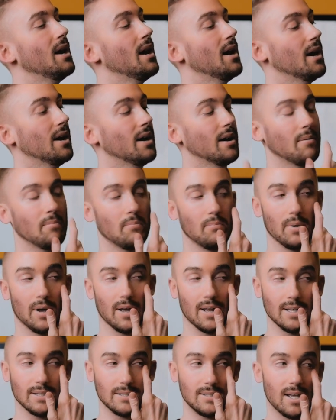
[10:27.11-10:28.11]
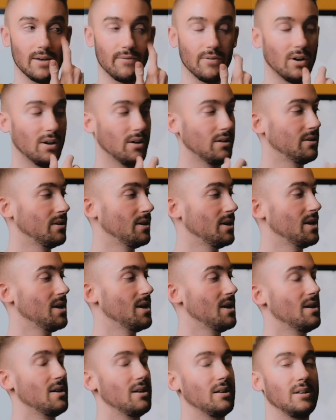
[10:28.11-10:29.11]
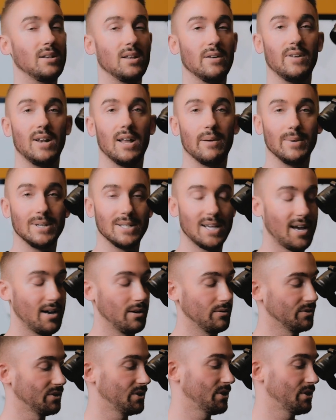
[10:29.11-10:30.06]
but it's never let me down.